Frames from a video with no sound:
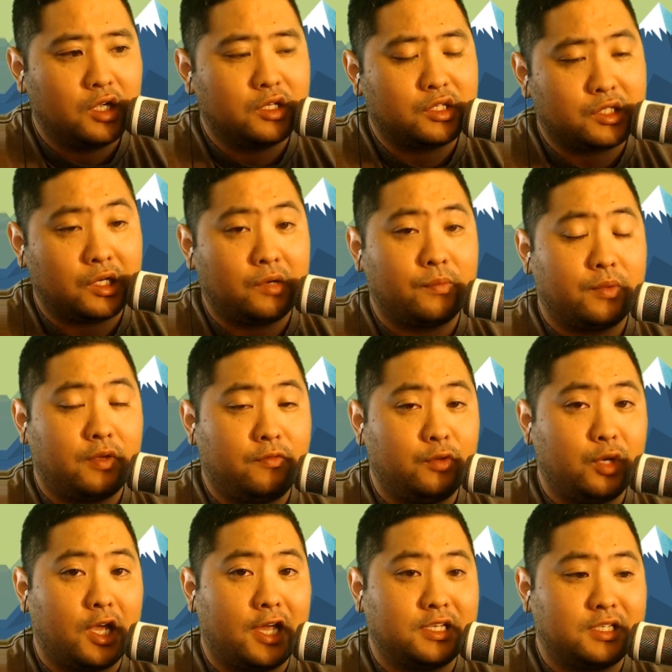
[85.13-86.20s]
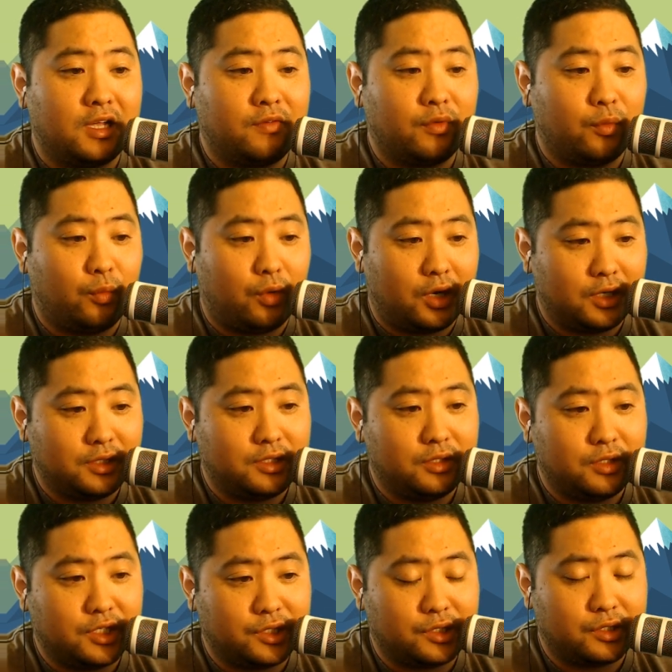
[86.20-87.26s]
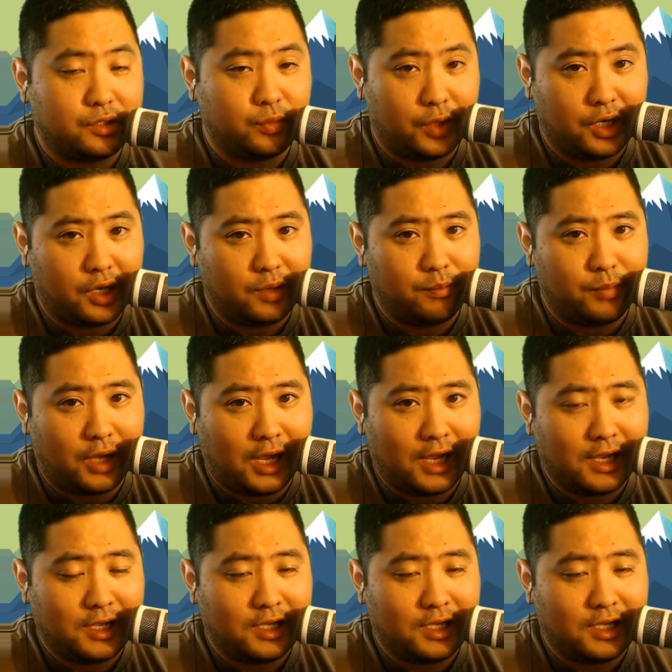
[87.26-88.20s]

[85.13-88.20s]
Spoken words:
So if you guys ever want to just swing on by,